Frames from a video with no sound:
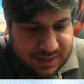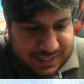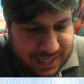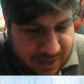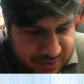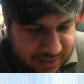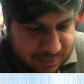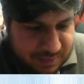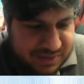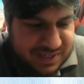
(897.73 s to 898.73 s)
Now you get the
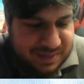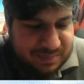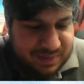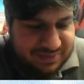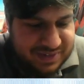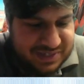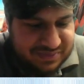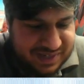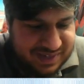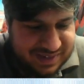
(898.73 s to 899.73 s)
Potion MP Refresh
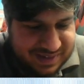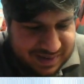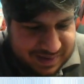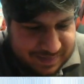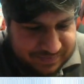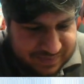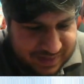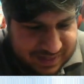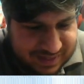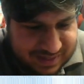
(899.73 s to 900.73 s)
3,
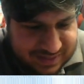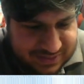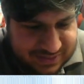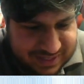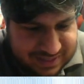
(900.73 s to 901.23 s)
and you get